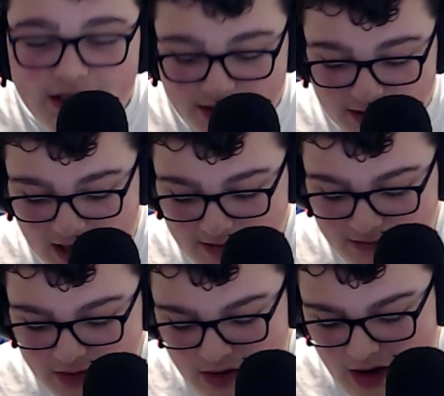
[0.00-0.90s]
You know,
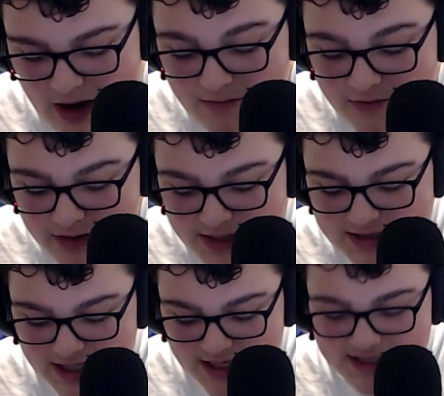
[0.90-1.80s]
I'm I'm really
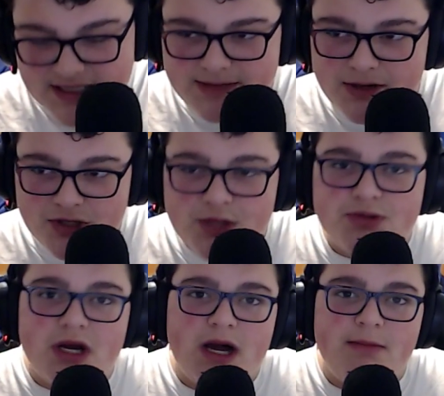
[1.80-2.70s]
excited because this is my
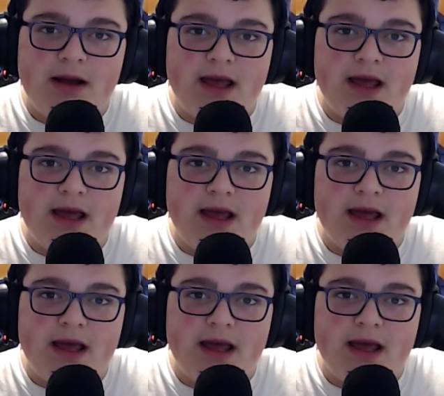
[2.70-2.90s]
dream job,